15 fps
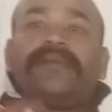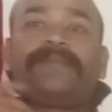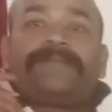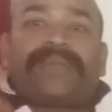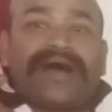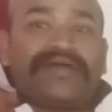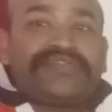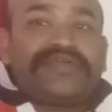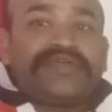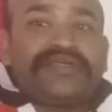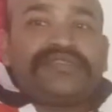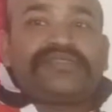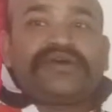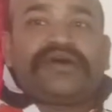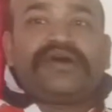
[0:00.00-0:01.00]
Passing
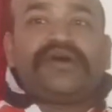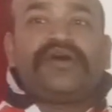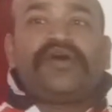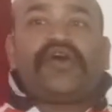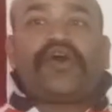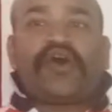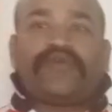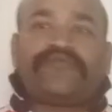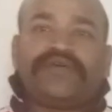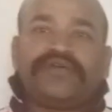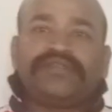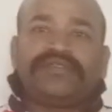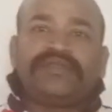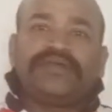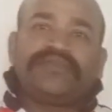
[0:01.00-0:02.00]
is the
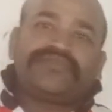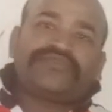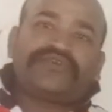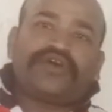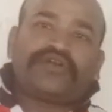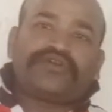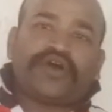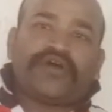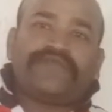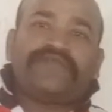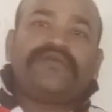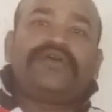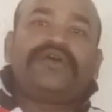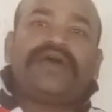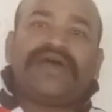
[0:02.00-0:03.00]
often thought
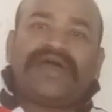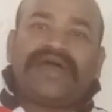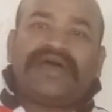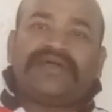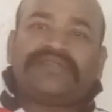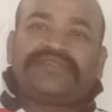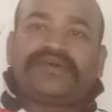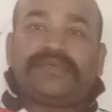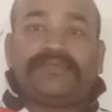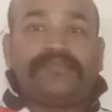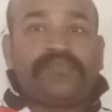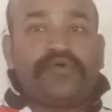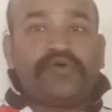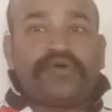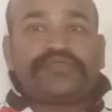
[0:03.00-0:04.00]
of as the
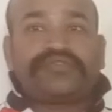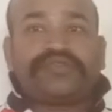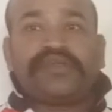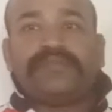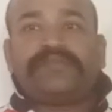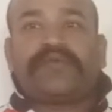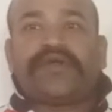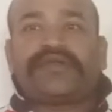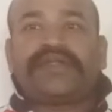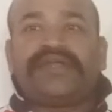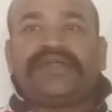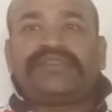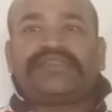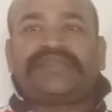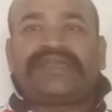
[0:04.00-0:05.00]
most
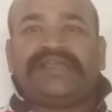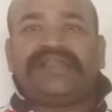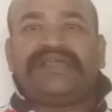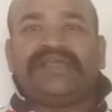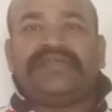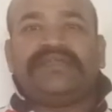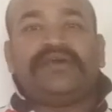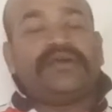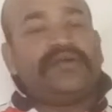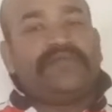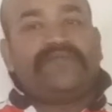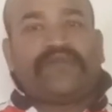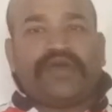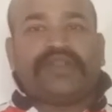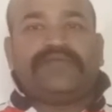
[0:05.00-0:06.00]
important skill in
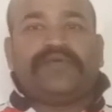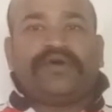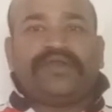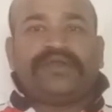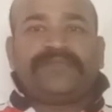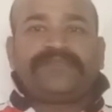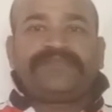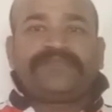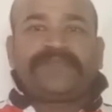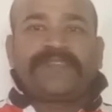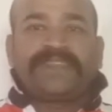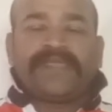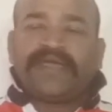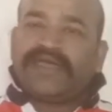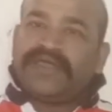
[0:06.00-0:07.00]
volleyball.
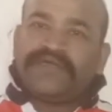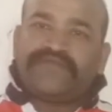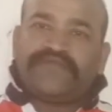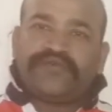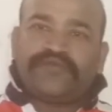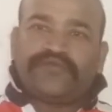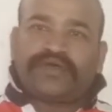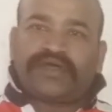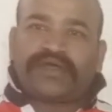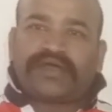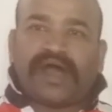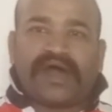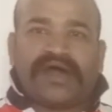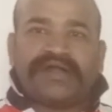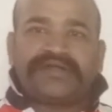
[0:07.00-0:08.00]
If you
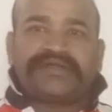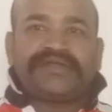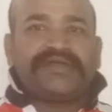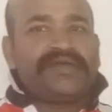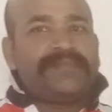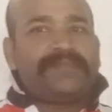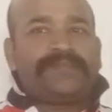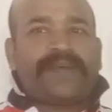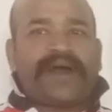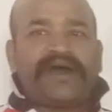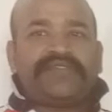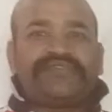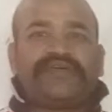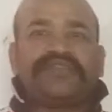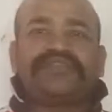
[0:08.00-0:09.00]
can't
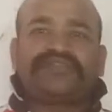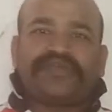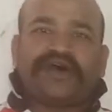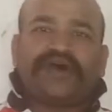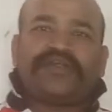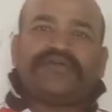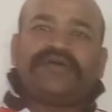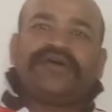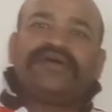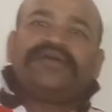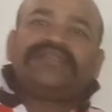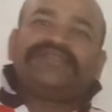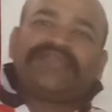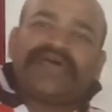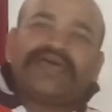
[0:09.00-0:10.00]
pass the serve,
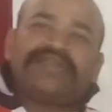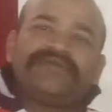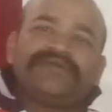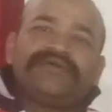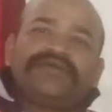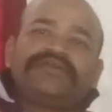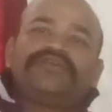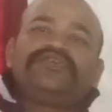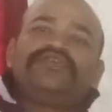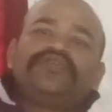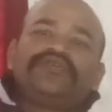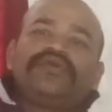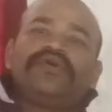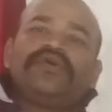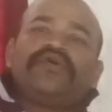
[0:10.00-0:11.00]
then you
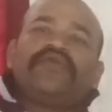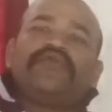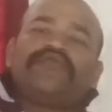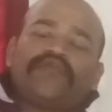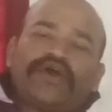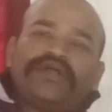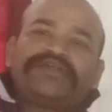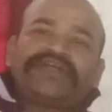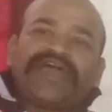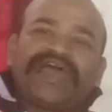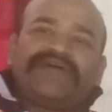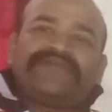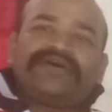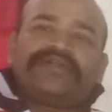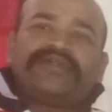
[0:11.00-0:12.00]
won't
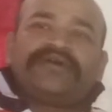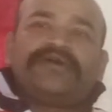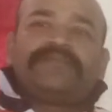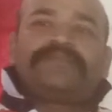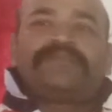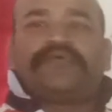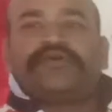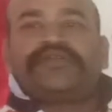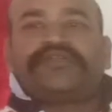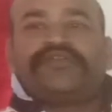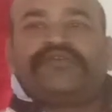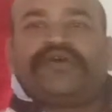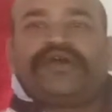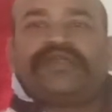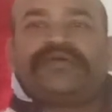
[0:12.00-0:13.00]
ever put
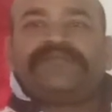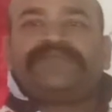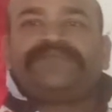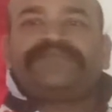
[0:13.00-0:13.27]
your